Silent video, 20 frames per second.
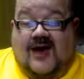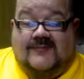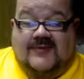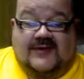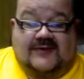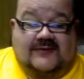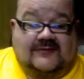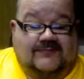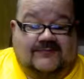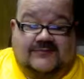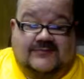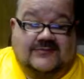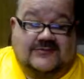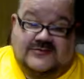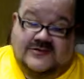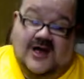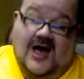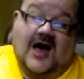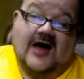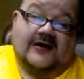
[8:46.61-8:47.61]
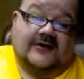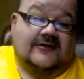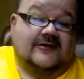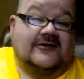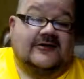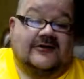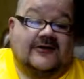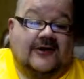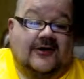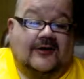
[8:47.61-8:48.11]
It's not a
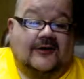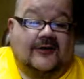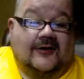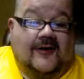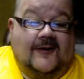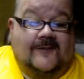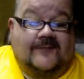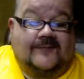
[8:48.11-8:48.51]
good logo.